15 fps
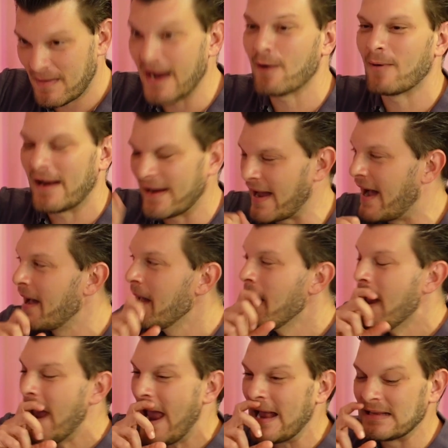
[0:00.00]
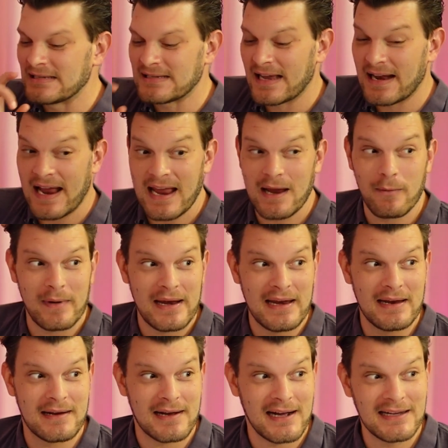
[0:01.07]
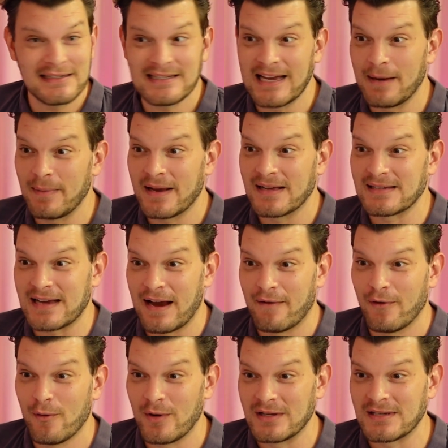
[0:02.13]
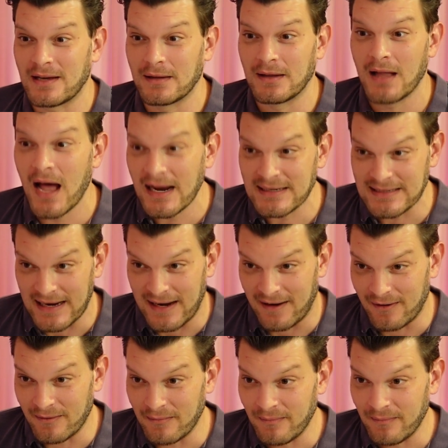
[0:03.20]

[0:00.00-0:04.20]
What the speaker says: Mike White, yeah. And said, hey, we need content because everyone's on lockdown.